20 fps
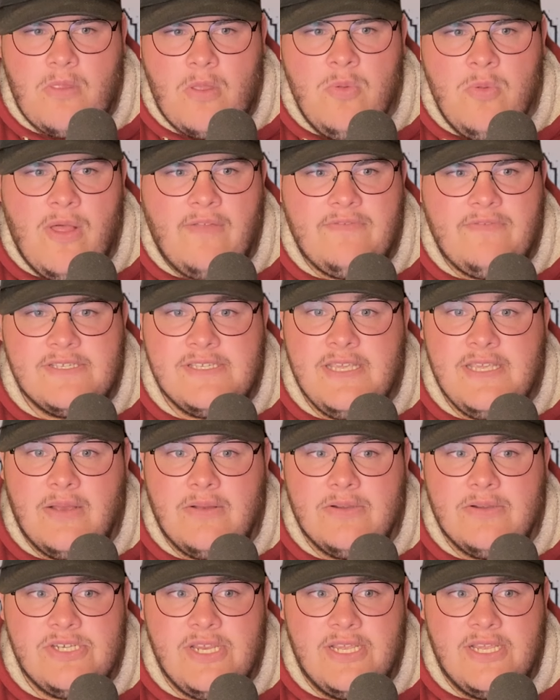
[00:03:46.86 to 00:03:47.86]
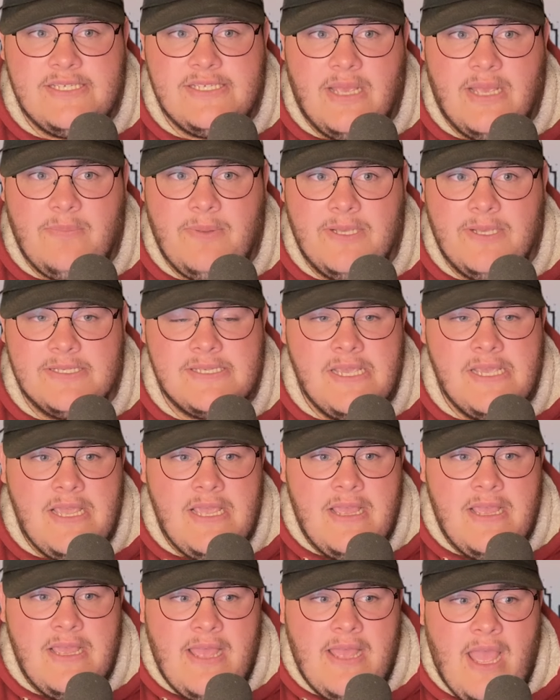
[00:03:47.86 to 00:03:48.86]
we'll have to see how it shakes out because
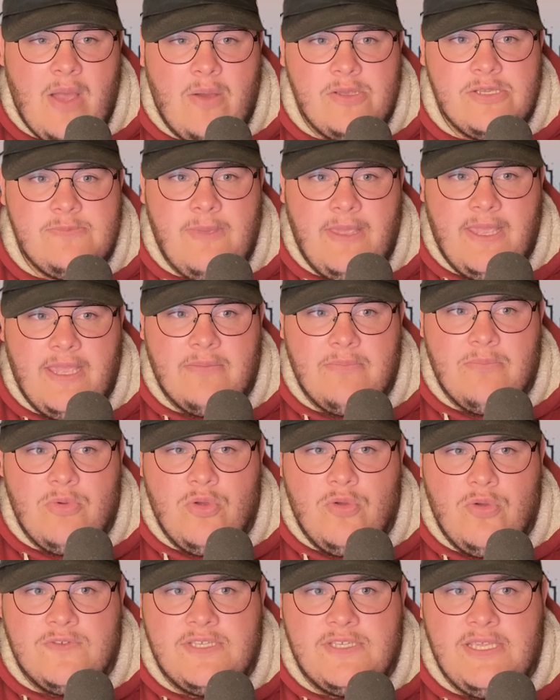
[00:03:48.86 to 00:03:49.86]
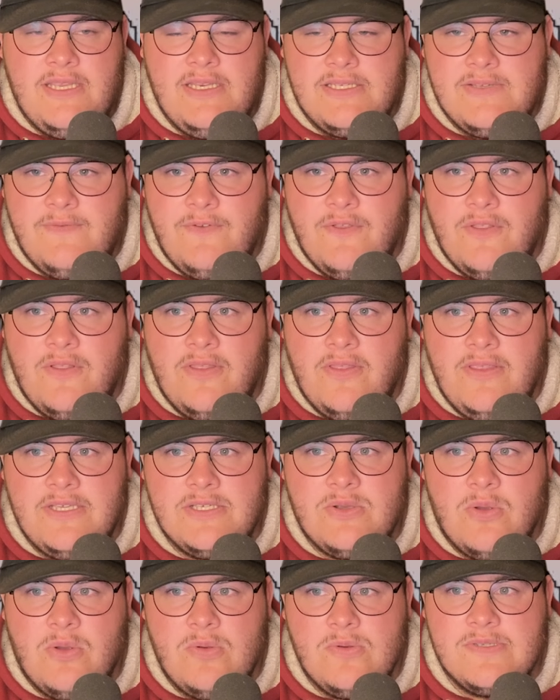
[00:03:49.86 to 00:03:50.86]
Howie's making moves. He's filling these
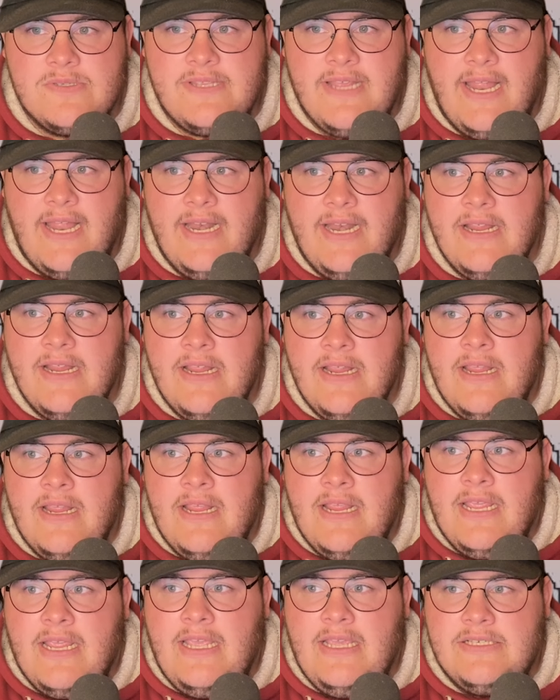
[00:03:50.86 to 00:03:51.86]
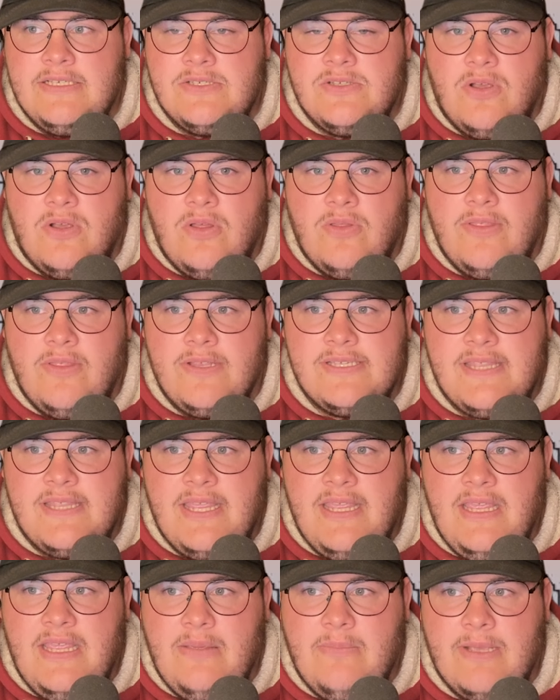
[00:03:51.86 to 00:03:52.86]
holes that he saw this
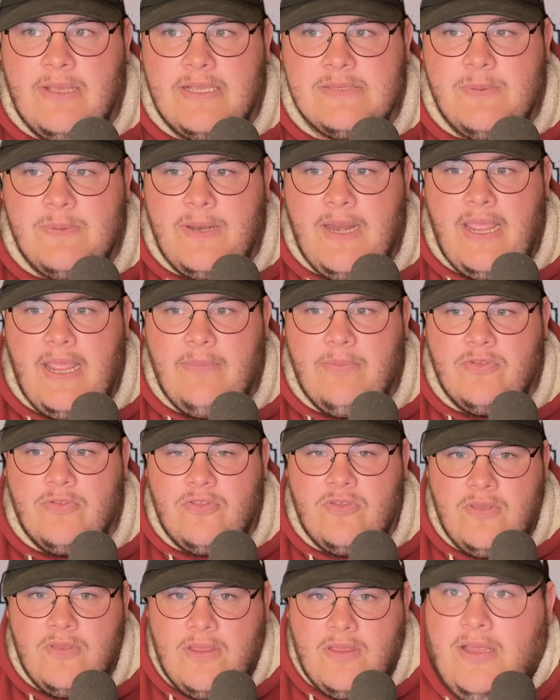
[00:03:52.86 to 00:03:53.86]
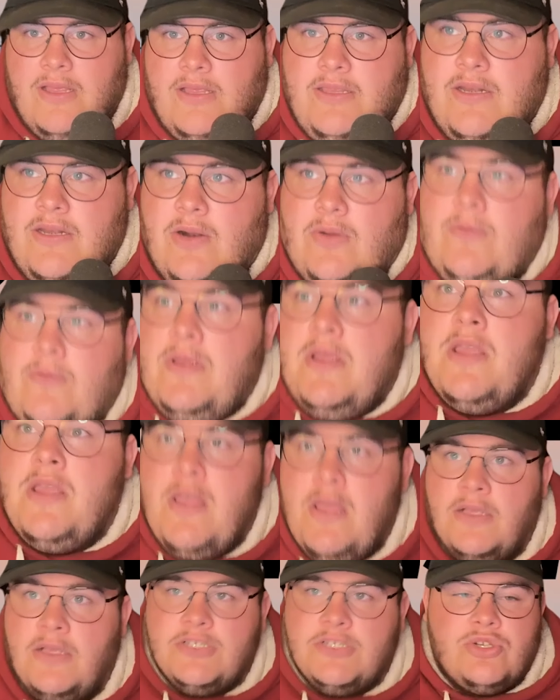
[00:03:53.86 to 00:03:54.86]
team has been able to,
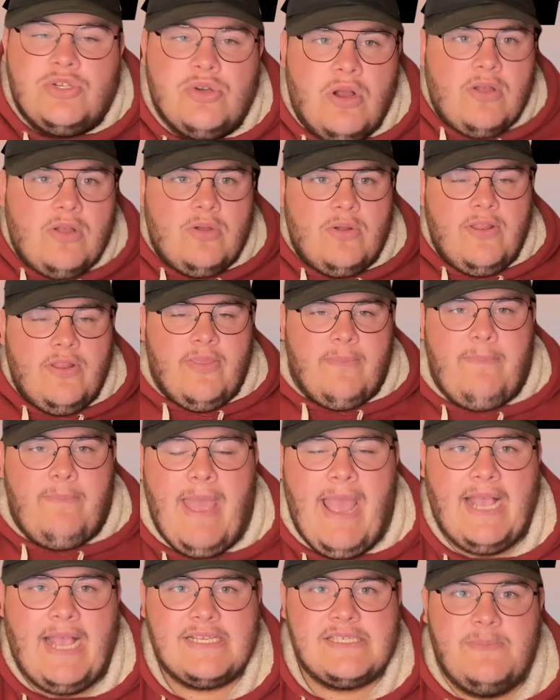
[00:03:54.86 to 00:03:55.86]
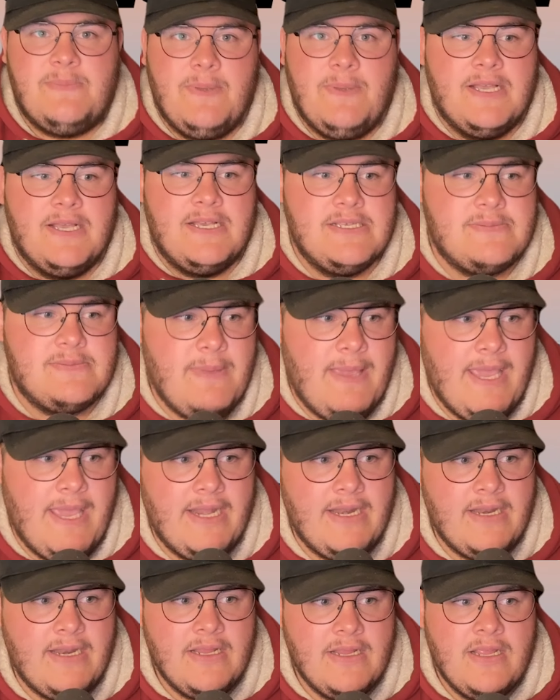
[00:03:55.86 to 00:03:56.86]
struggled in the past because,
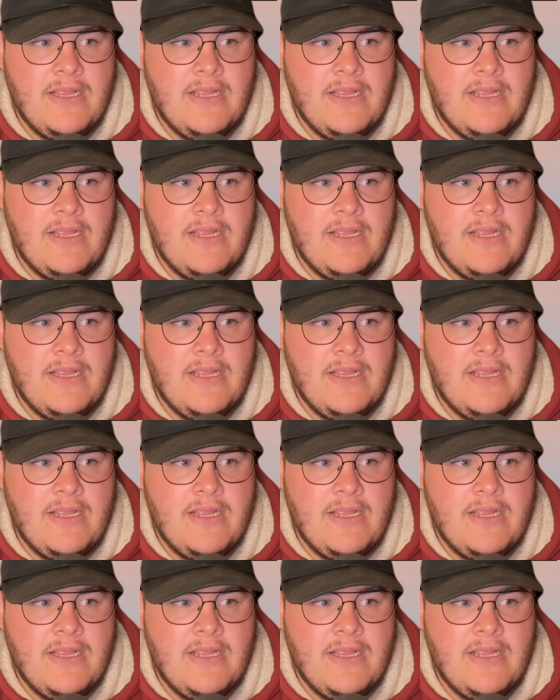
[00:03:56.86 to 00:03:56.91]
man,